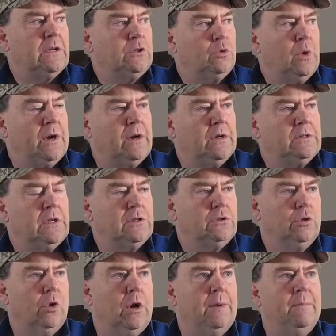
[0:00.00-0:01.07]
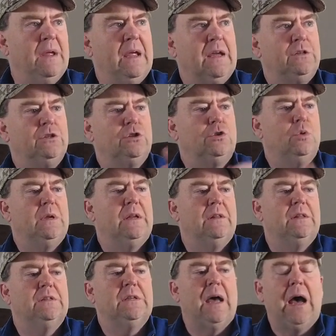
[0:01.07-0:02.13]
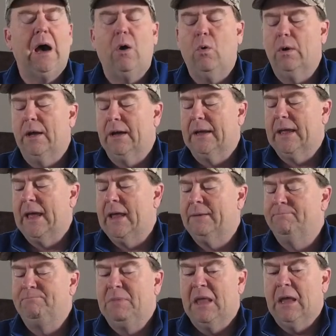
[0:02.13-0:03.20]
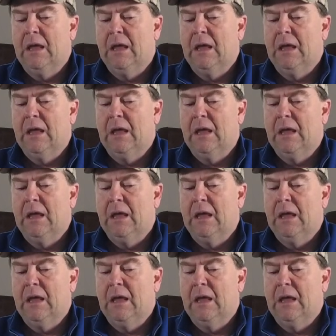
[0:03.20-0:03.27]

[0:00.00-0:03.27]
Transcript: on Twitter, it's His Glory Me. I just tweeted this out again.